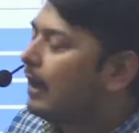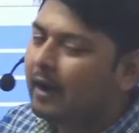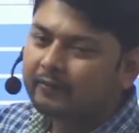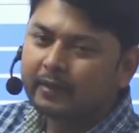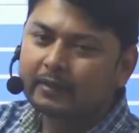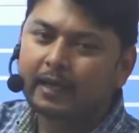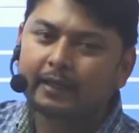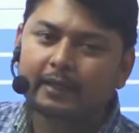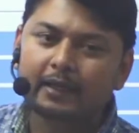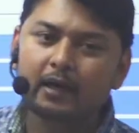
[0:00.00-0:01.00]
After
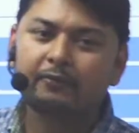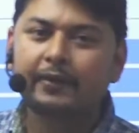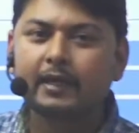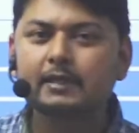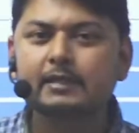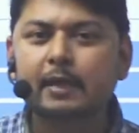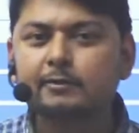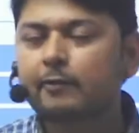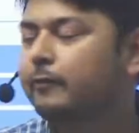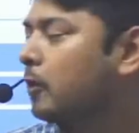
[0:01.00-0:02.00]
that, there are various types
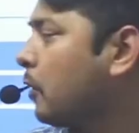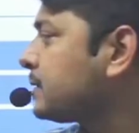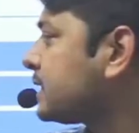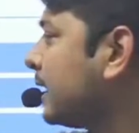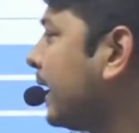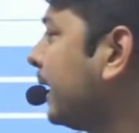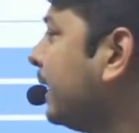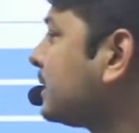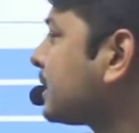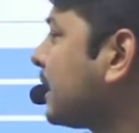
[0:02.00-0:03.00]
of crops and
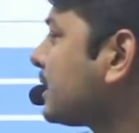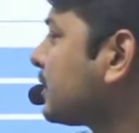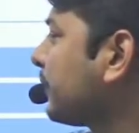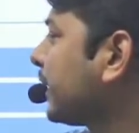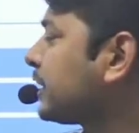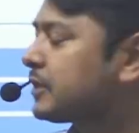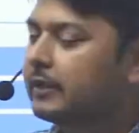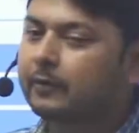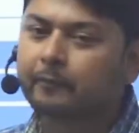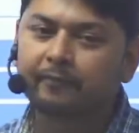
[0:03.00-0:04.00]
its
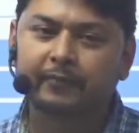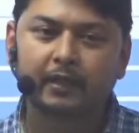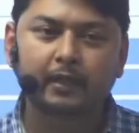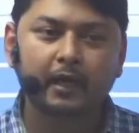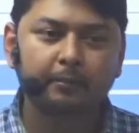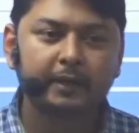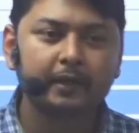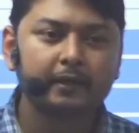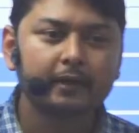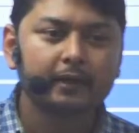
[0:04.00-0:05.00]
classification. There can
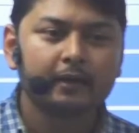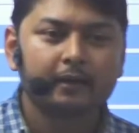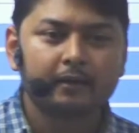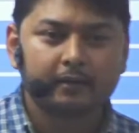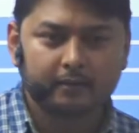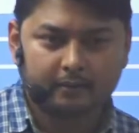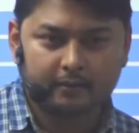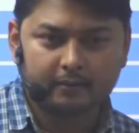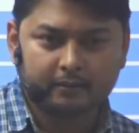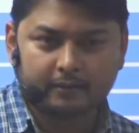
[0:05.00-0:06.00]
be
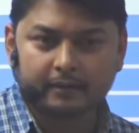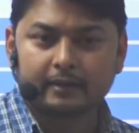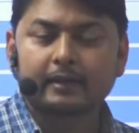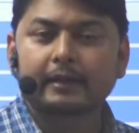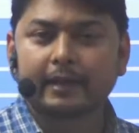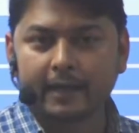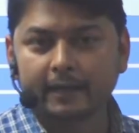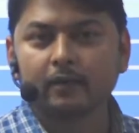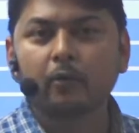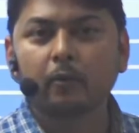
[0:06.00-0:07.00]
uh,
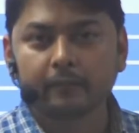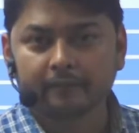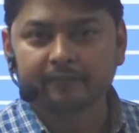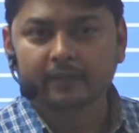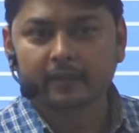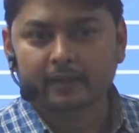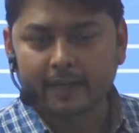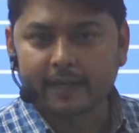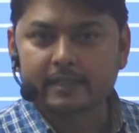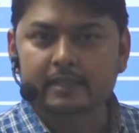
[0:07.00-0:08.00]

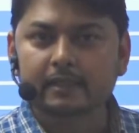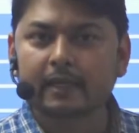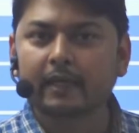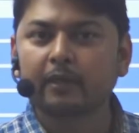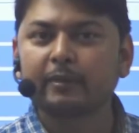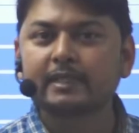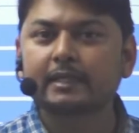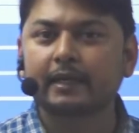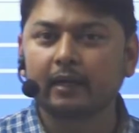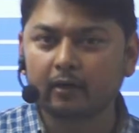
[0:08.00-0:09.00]
grains, there can be
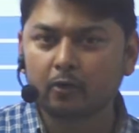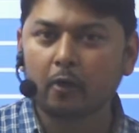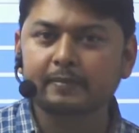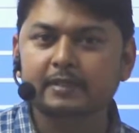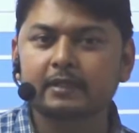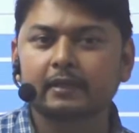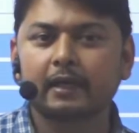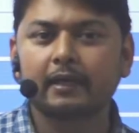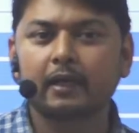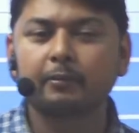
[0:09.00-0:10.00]
cereal crops,
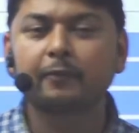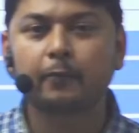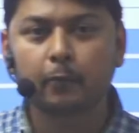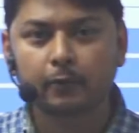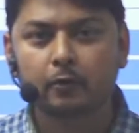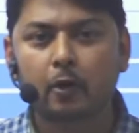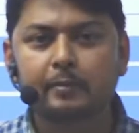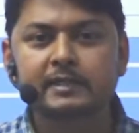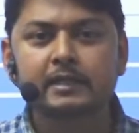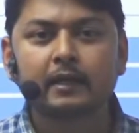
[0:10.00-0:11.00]
there can be fruit
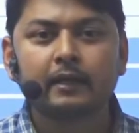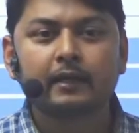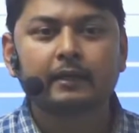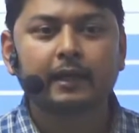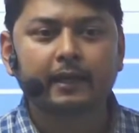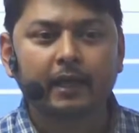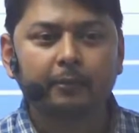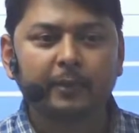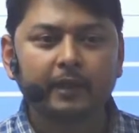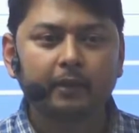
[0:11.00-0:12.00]
crops, there
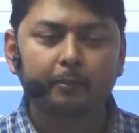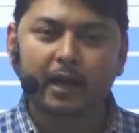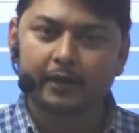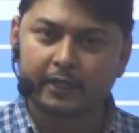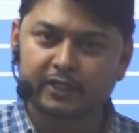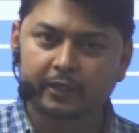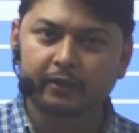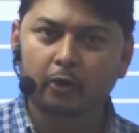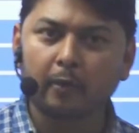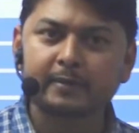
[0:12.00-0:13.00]
can be plantation
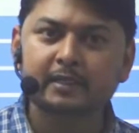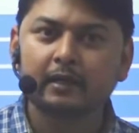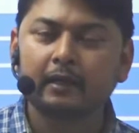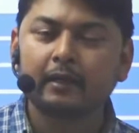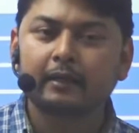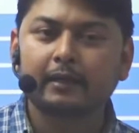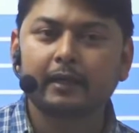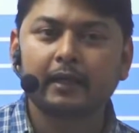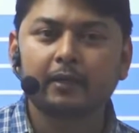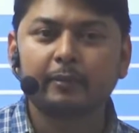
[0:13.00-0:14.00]
crops, there
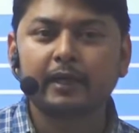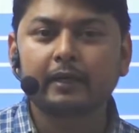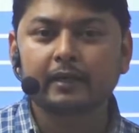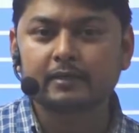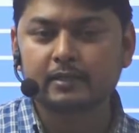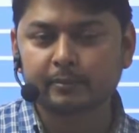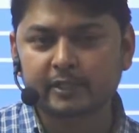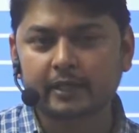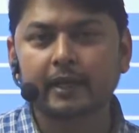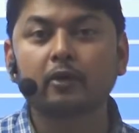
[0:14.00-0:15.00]
can be
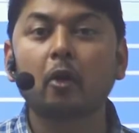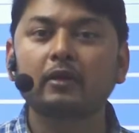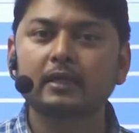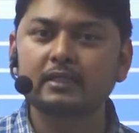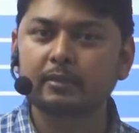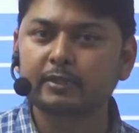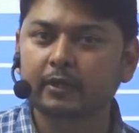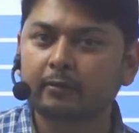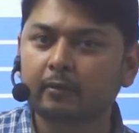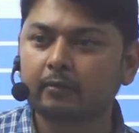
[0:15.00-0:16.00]
consumption and
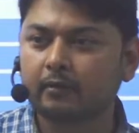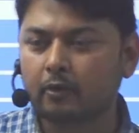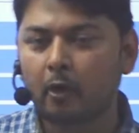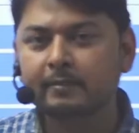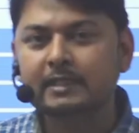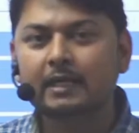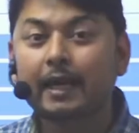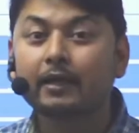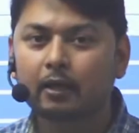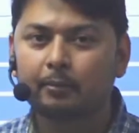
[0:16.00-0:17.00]
non-consumption crops
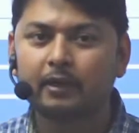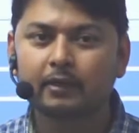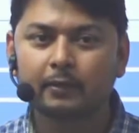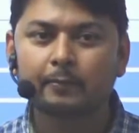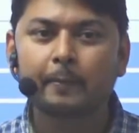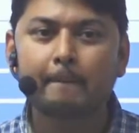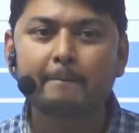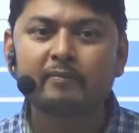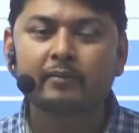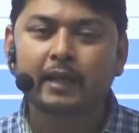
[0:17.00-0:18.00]
like rubber,
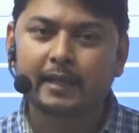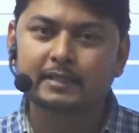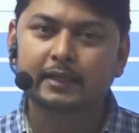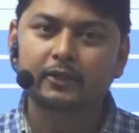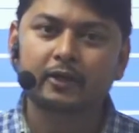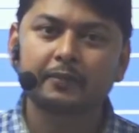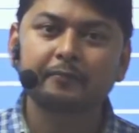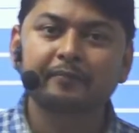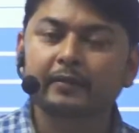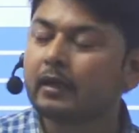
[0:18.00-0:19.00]
etc.
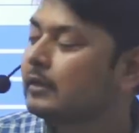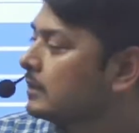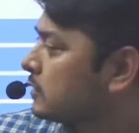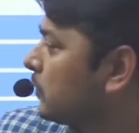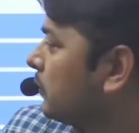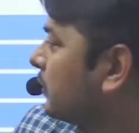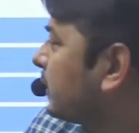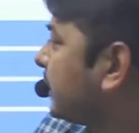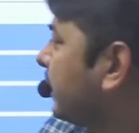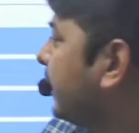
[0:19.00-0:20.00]
So
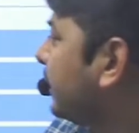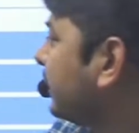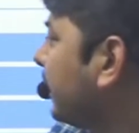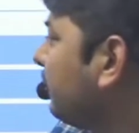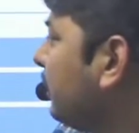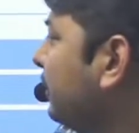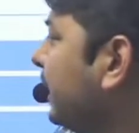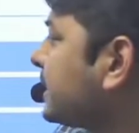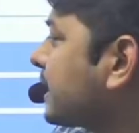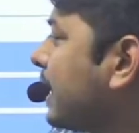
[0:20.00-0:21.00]
there will be
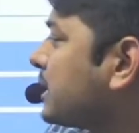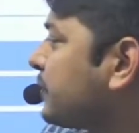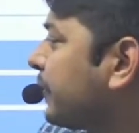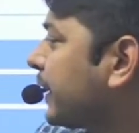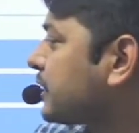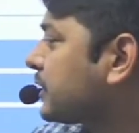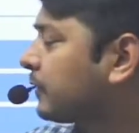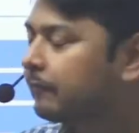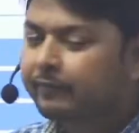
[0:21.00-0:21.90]
its classification.